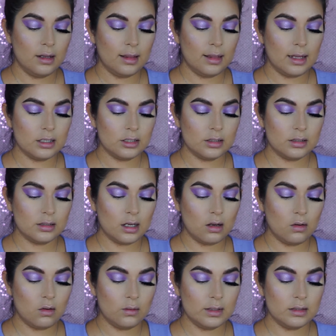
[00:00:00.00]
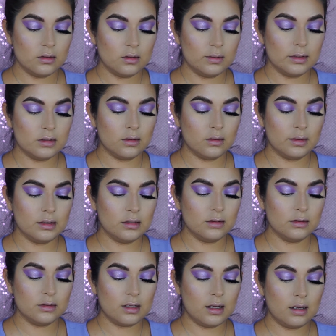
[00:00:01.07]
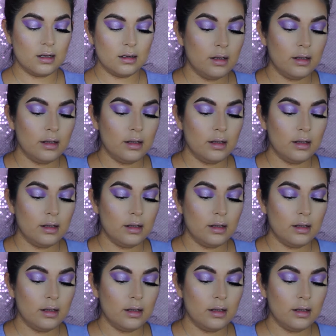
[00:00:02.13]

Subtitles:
Lashes. I always use that.